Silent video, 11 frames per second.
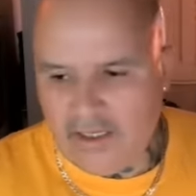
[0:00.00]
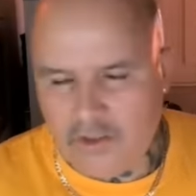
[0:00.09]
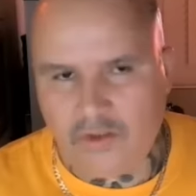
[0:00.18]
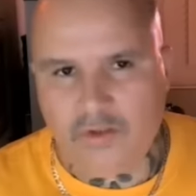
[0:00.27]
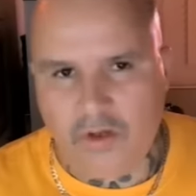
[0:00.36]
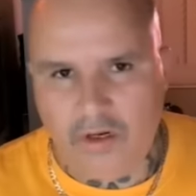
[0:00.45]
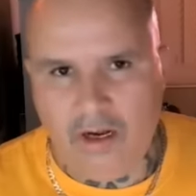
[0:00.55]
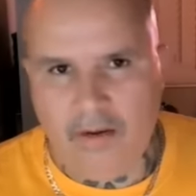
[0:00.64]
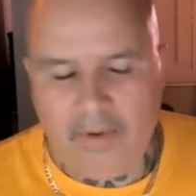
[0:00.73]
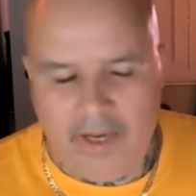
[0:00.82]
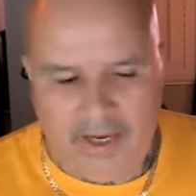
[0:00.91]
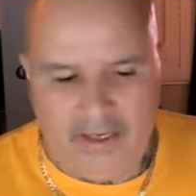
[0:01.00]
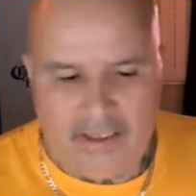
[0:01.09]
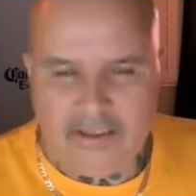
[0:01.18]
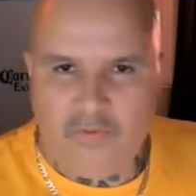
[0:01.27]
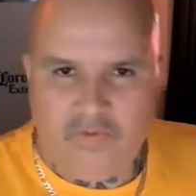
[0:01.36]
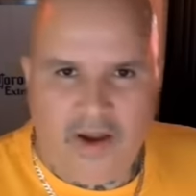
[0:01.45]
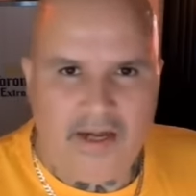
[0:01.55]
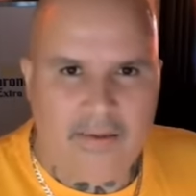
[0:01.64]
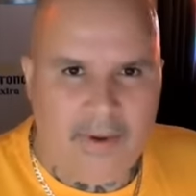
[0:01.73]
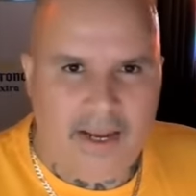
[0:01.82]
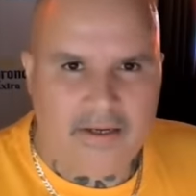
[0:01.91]
He stood up and he's
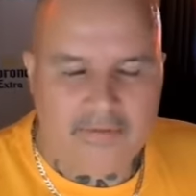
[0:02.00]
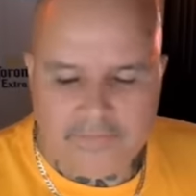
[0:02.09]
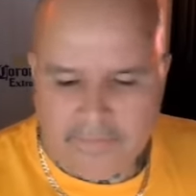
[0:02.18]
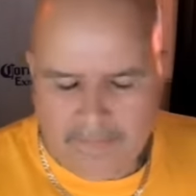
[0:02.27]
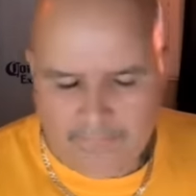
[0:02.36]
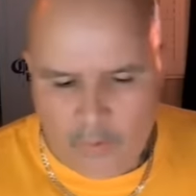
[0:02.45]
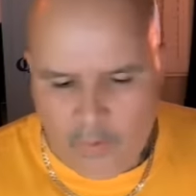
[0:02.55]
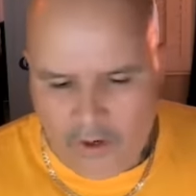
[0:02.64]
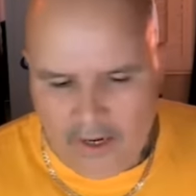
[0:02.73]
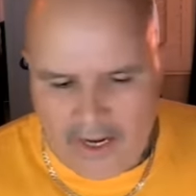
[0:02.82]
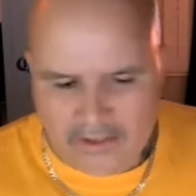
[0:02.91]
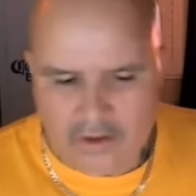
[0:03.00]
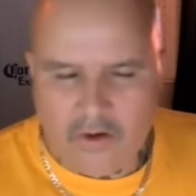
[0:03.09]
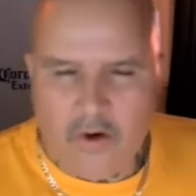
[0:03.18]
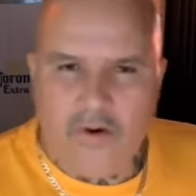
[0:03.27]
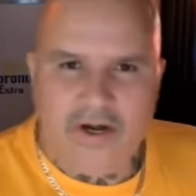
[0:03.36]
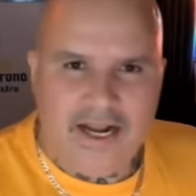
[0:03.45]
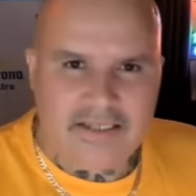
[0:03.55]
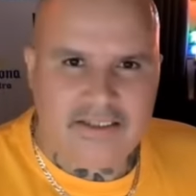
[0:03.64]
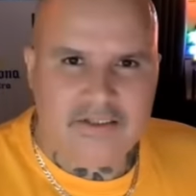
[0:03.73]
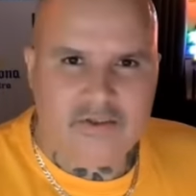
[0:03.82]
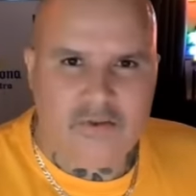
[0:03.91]
fighting back. Well, as they're going
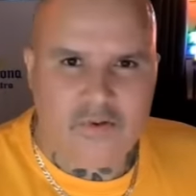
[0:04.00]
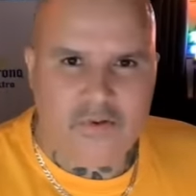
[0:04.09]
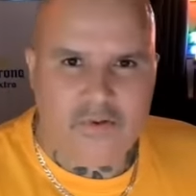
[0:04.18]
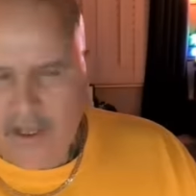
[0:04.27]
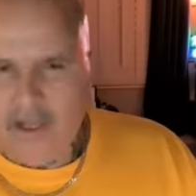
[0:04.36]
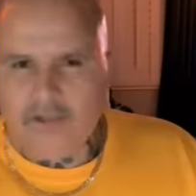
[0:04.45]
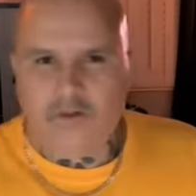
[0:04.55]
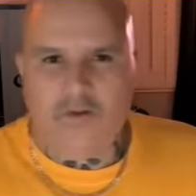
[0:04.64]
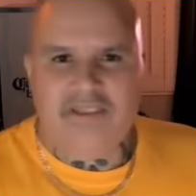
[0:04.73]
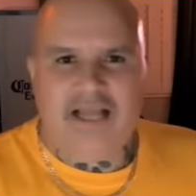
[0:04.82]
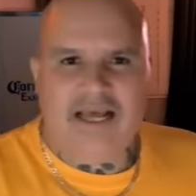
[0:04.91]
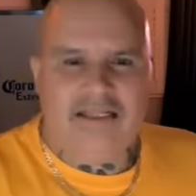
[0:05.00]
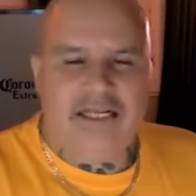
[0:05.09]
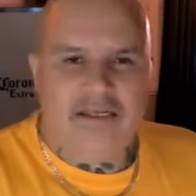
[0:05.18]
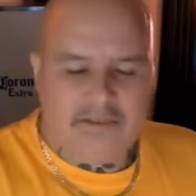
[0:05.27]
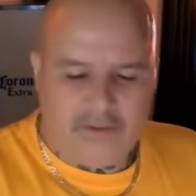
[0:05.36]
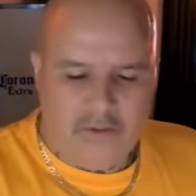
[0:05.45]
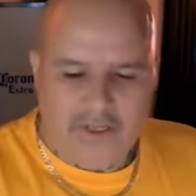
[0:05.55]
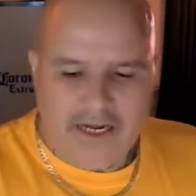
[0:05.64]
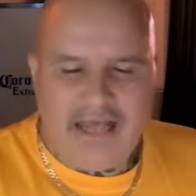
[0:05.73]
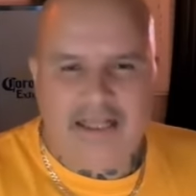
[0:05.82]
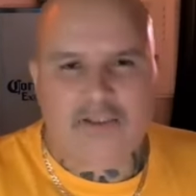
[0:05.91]
at this dude, so this guy that so the
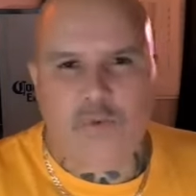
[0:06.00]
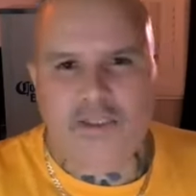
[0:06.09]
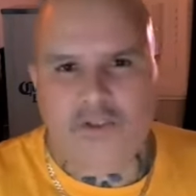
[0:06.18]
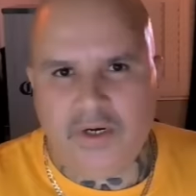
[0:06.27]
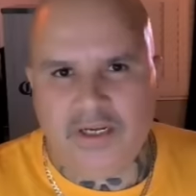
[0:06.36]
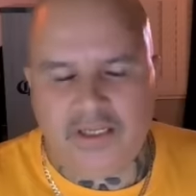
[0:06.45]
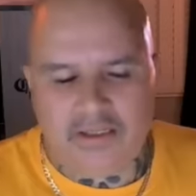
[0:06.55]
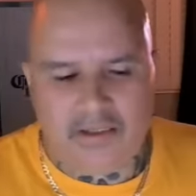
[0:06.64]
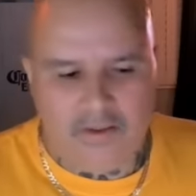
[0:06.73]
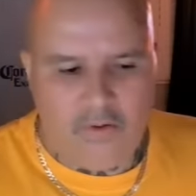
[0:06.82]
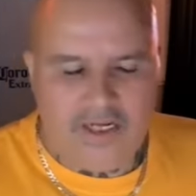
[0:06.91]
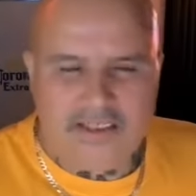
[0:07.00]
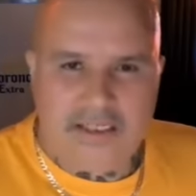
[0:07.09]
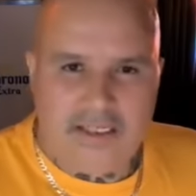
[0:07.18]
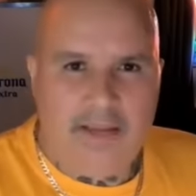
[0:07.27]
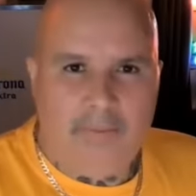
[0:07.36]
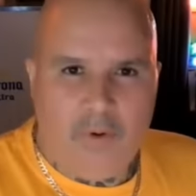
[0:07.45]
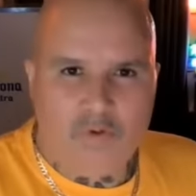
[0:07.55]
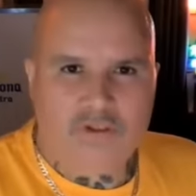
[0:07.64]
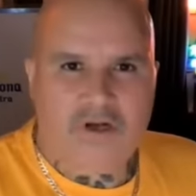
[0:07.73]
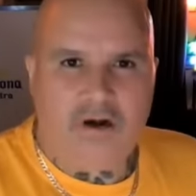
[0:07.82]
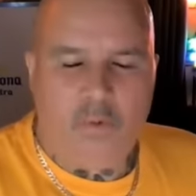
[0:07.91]
guy that's with Tricky, you know, initially they both
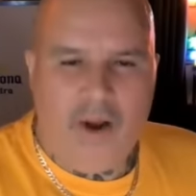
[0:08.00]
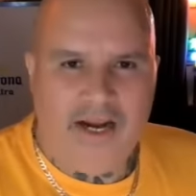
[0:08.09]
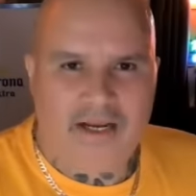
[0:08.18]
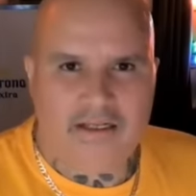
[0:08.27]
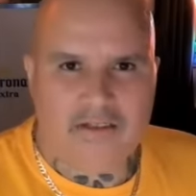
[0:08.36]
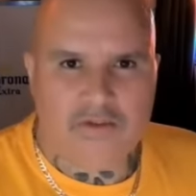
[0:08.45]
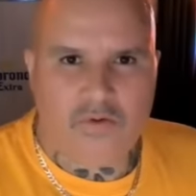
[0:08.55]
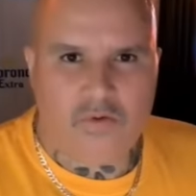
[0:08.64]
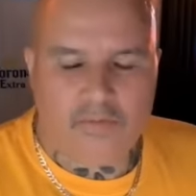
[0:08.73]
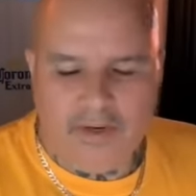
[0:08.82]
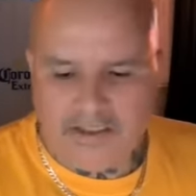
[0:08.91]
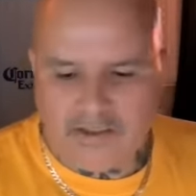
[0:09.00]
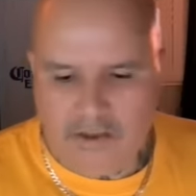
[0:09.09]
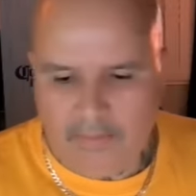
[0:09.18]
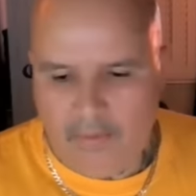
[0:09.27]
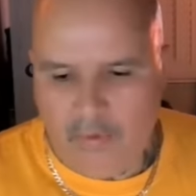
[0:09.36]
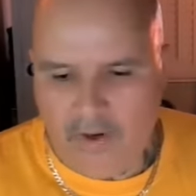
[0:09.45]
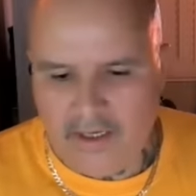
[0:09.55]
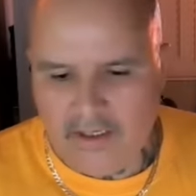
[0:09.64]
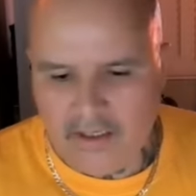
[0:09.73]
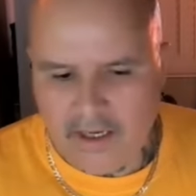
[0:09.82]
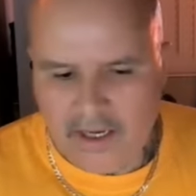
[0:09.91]
started whacking this dude, but at some
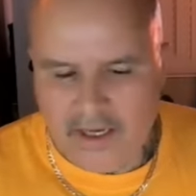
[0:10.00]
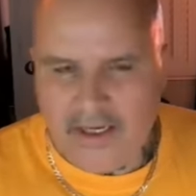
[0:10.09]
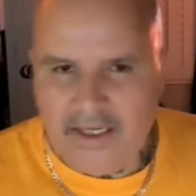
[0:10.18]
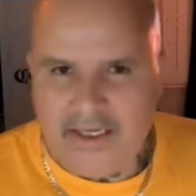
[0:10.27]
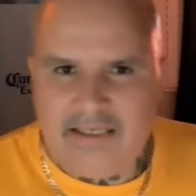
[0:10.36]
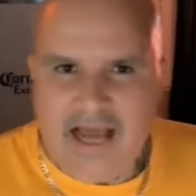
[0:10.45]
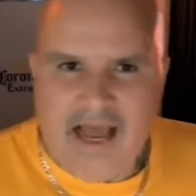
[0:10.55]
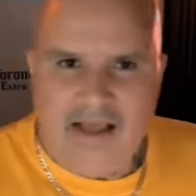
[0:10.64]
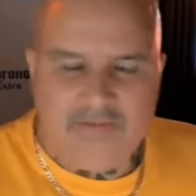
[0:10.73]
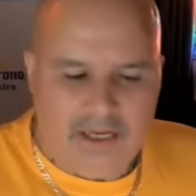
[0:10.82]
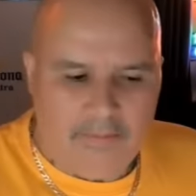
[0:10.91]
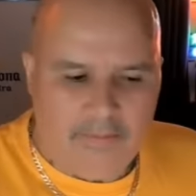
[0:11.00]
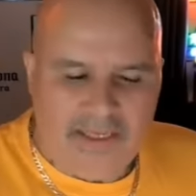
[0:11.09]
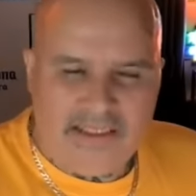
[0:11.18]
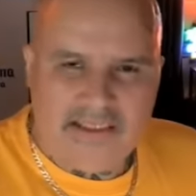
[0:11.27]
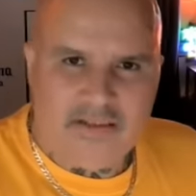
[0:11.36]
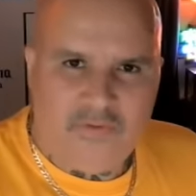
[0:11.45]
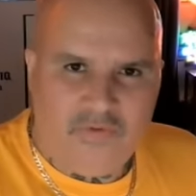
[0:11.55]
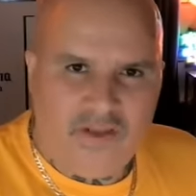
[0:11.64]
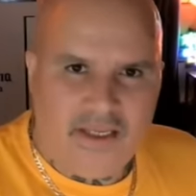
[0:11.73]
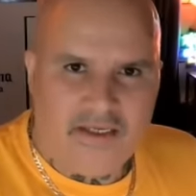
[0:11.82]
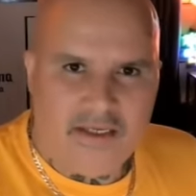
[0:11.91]
point he dives at Beast's
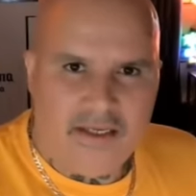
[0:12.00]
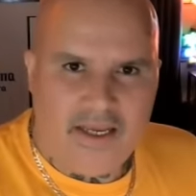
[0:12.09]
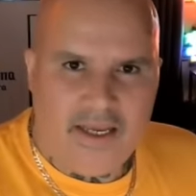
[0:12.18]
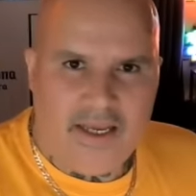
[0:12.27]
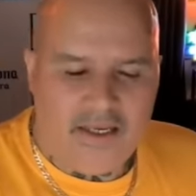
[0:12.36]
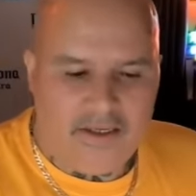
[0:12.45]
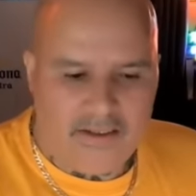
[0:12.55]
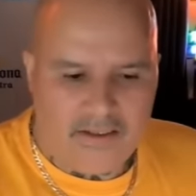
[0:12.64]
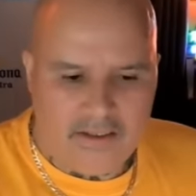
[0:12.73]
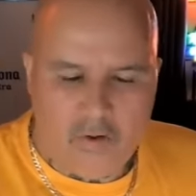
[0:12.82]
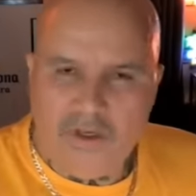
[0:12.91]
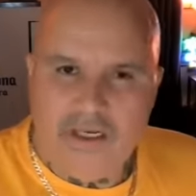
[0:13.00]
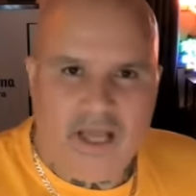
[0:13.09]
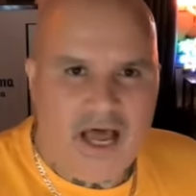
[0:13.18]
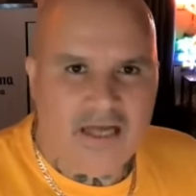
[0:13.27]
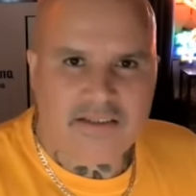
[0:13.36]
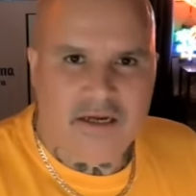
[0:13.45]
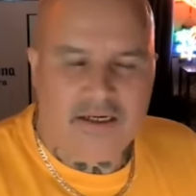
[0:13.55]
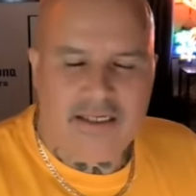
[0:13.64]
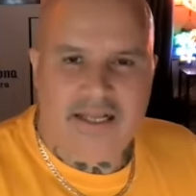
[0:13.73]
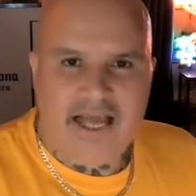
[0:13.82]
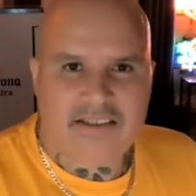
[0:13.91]
feet and you know he locks on,
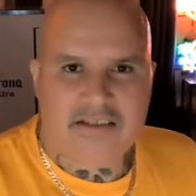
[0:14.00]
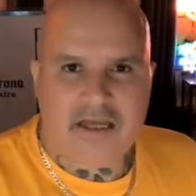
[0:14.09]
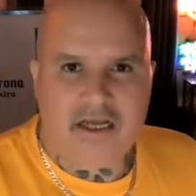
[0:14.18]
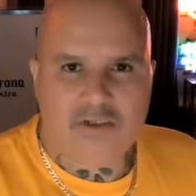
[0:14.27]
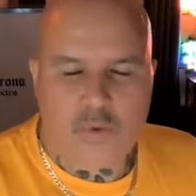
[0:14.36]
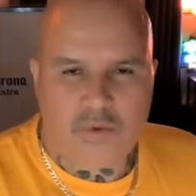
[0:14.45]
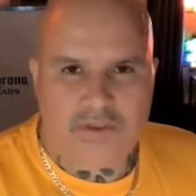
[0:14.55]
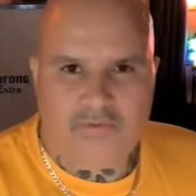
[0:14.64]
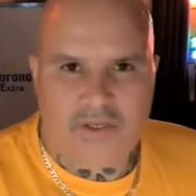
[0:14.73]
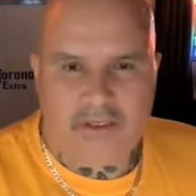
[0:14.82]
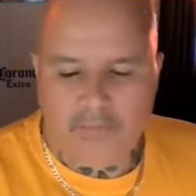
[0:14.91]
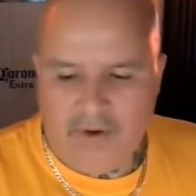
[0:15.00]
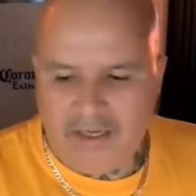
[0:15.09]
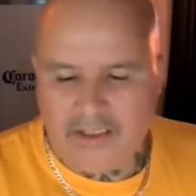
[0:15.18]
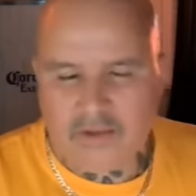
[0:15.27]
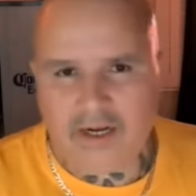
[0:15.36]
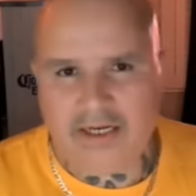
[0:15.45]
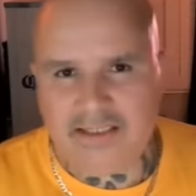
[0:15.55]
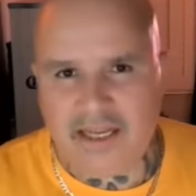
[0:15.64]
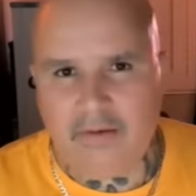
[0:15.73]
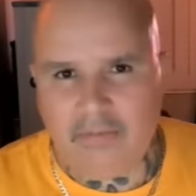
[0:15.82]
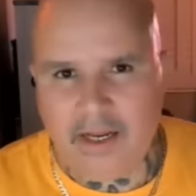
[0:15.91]
he latches on to his feet, probably trying to
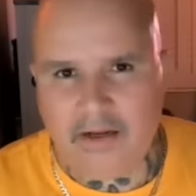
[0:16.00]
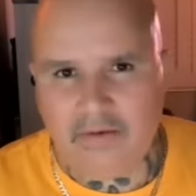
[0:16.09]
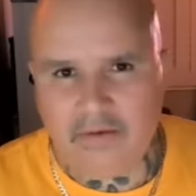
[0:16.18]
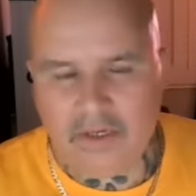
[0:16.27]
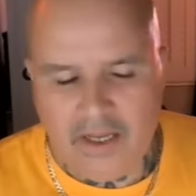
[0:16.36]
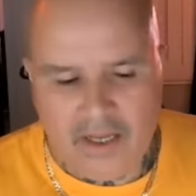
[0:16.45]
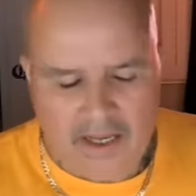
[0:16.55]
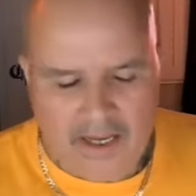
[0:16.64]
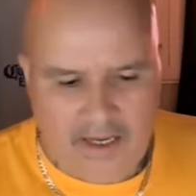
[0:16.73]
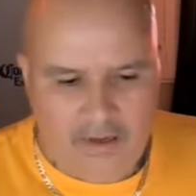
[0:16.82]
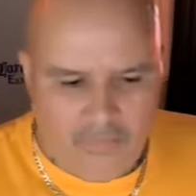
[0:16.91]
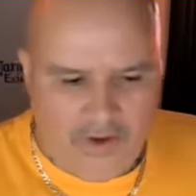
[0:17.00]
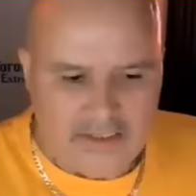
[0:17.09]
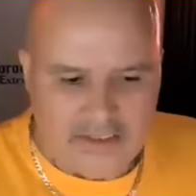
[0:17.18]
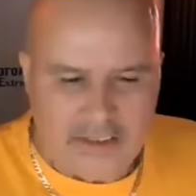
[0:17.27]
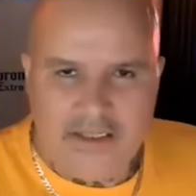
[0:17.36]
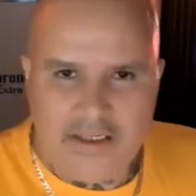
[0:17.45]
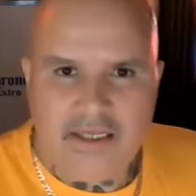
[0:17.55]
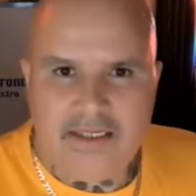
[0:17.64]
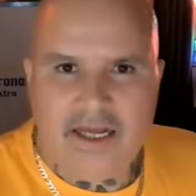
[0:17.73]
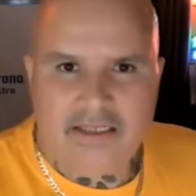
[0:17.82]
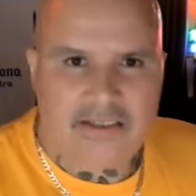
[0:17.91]
take him down. And eventually
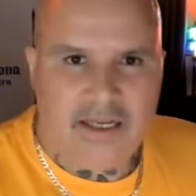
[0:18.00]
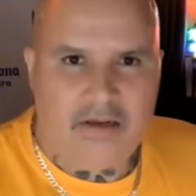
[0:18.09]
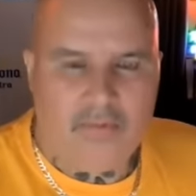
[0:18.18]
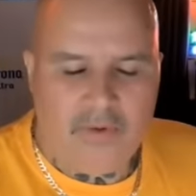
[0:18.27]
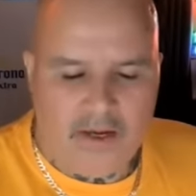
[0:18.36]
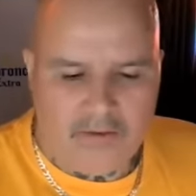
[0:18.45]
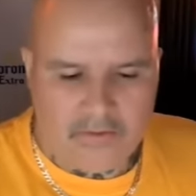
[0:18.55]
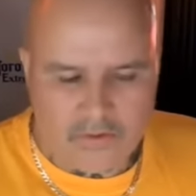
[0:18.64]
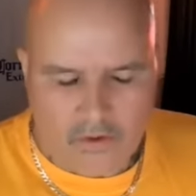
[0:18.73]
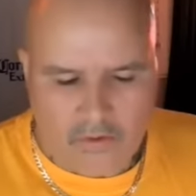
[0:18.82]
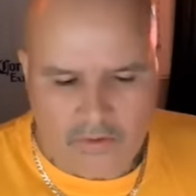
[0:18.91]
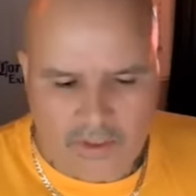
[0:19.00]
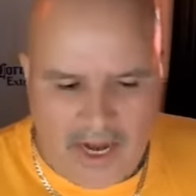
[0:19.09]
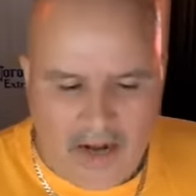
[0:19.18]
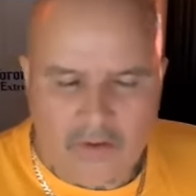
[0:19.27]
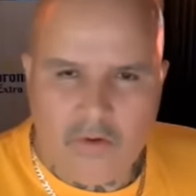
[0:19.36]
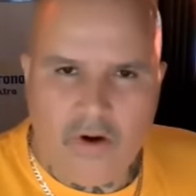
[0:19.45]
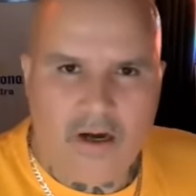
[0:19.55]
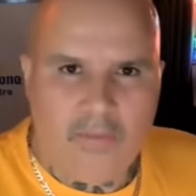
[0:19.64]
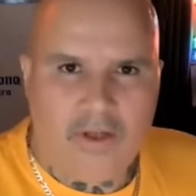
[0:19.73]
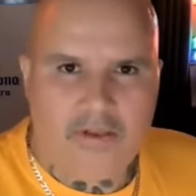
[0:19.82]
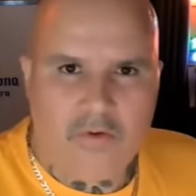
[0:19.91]
he does take him down. So now they're on
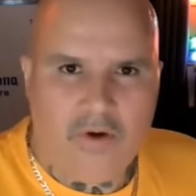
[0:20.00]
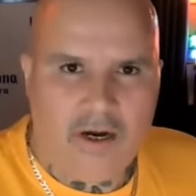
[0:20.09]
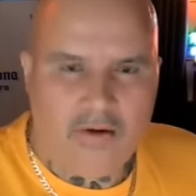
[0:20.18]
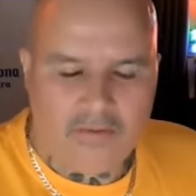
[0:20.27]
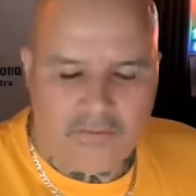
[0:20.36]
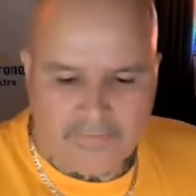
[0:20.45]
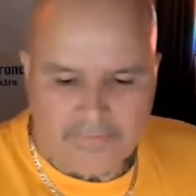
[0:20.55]
him on the ground.